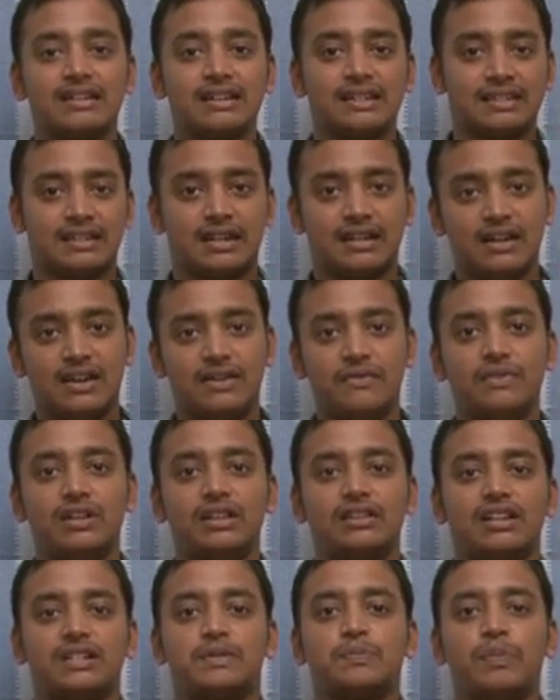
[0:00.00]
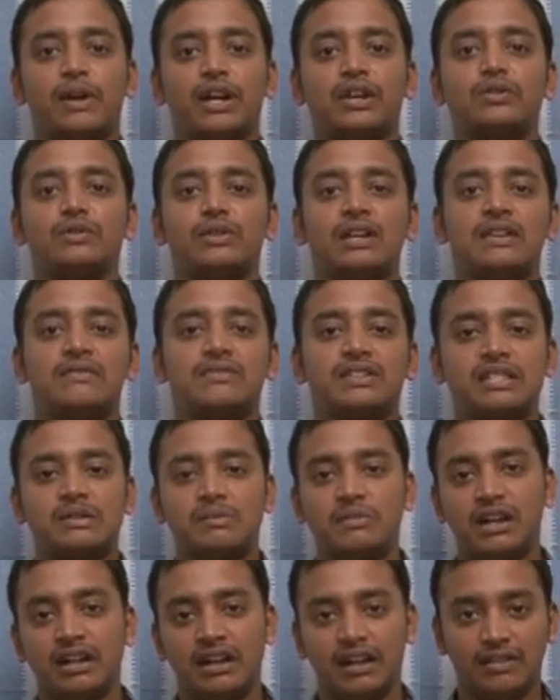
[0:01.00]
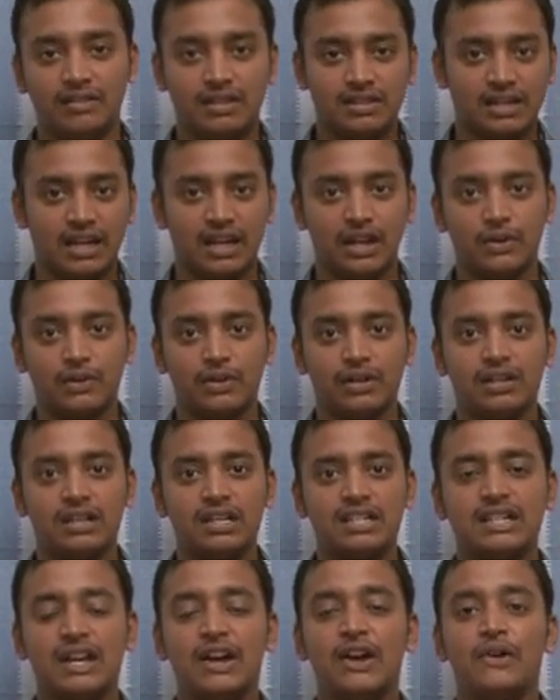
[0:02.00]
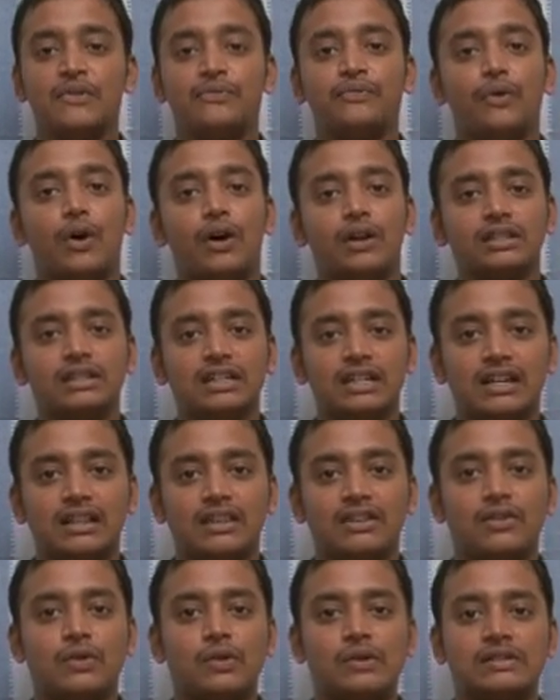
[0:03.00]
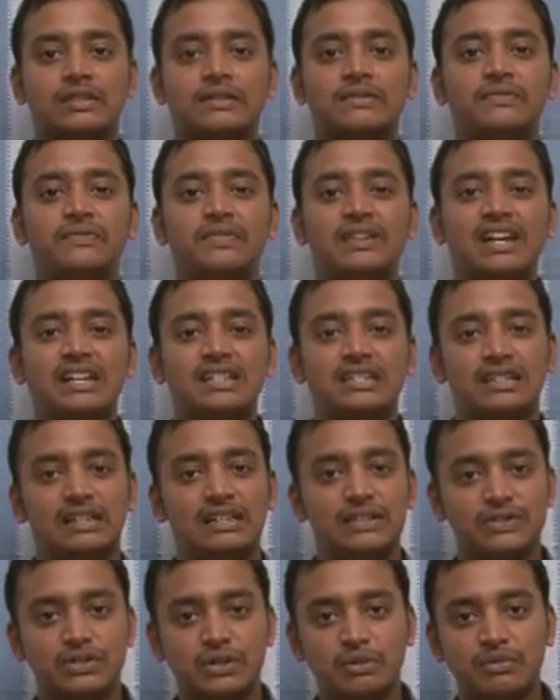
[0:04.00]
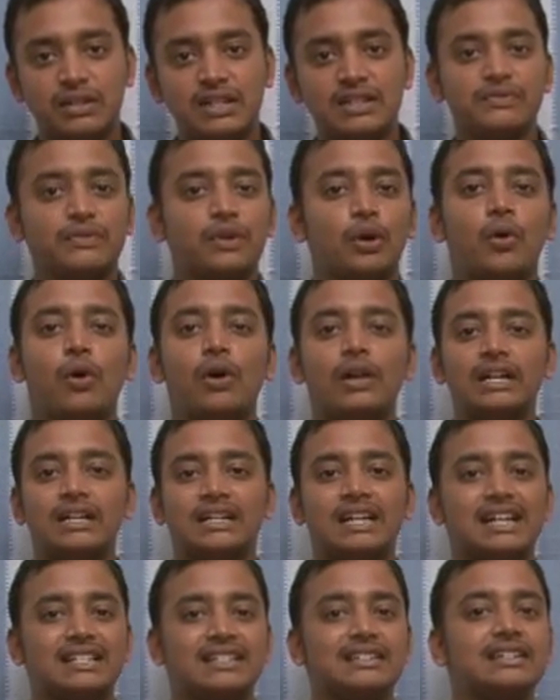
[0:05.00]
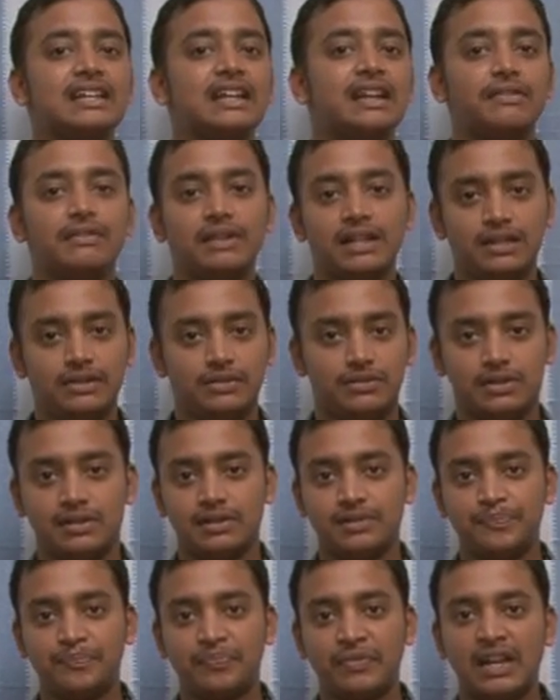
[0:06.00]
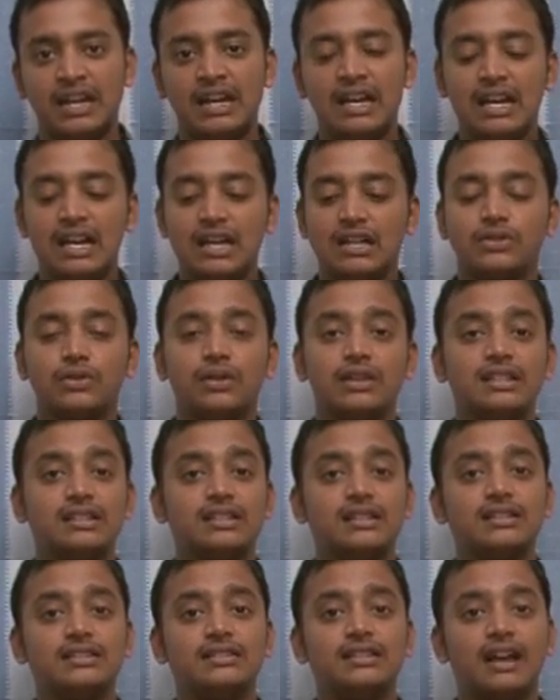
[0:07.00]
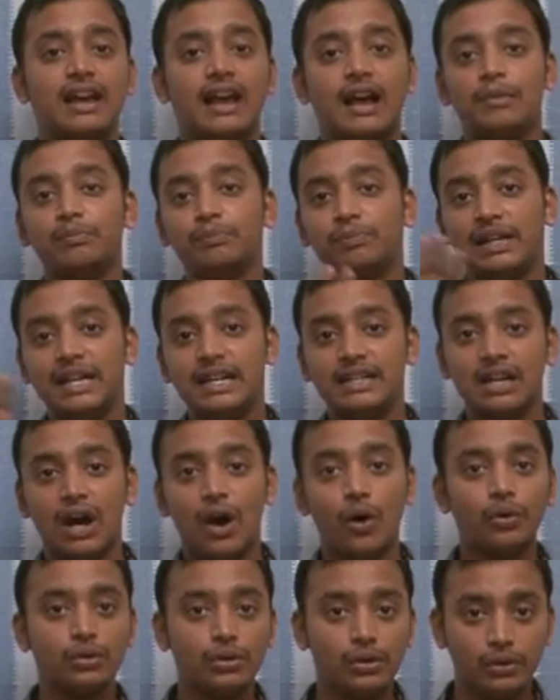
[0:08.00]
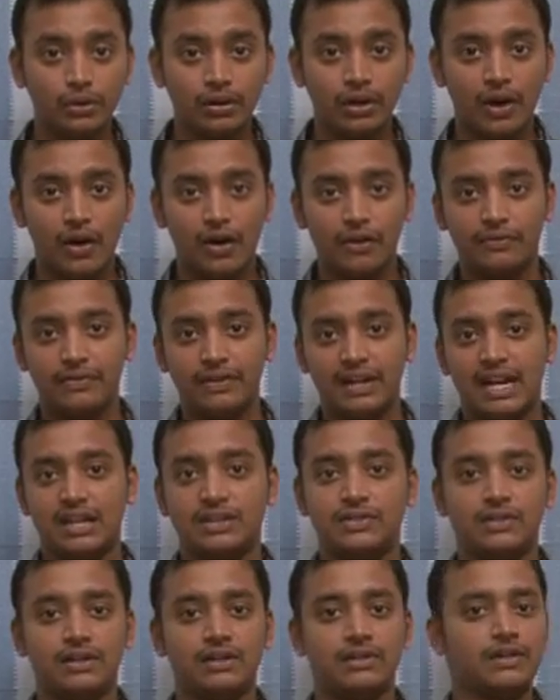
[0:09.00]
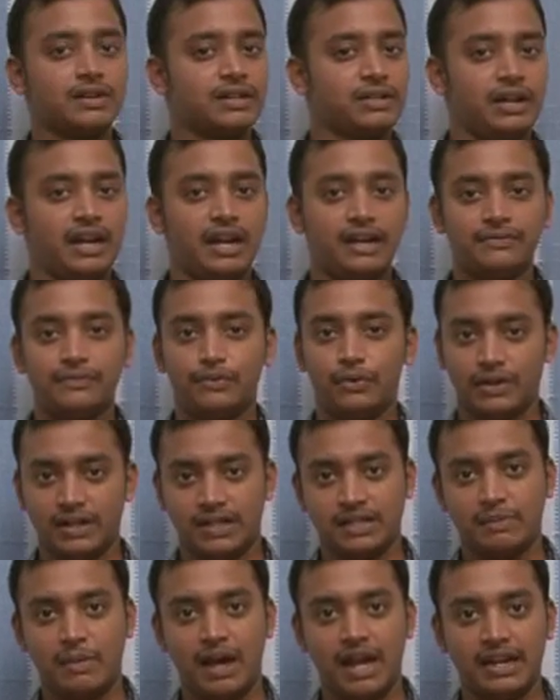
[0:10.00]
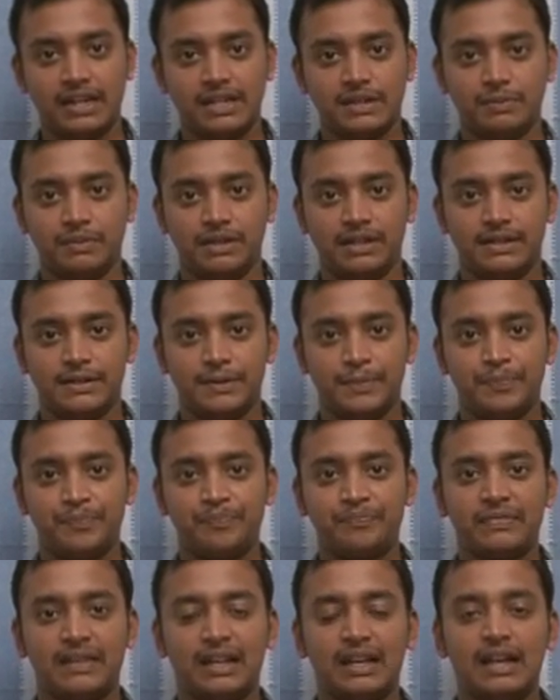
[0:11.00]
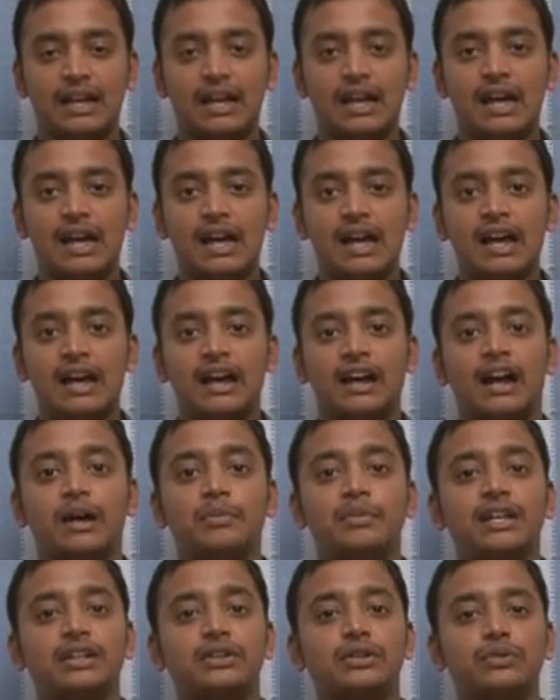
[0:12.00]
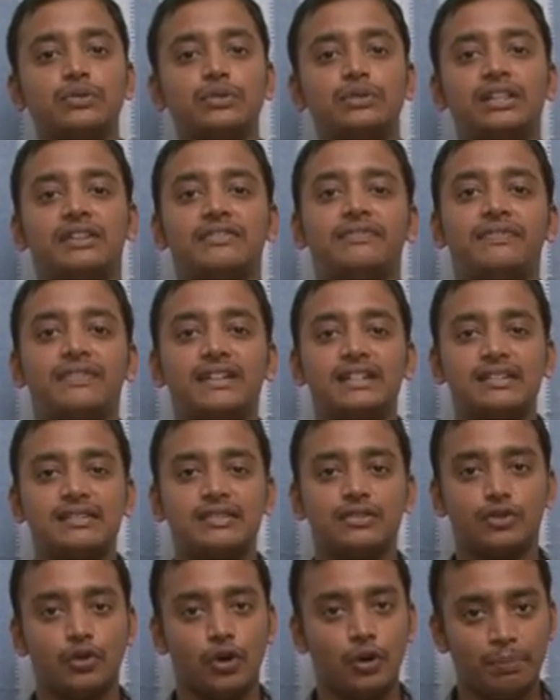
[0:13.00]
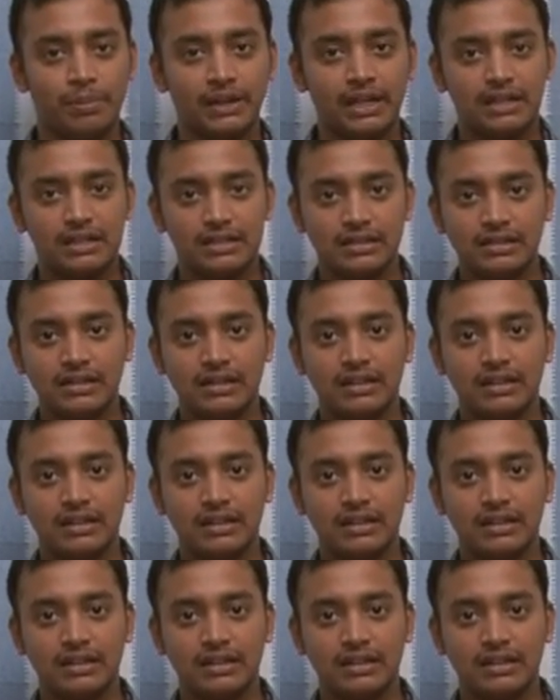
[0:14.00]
risk with respect to investment in the securities. For that, there are some financial instruments, we call it as derivatives. So this is the complete outlook of financial, treasury and forex management. Coming to the first topic,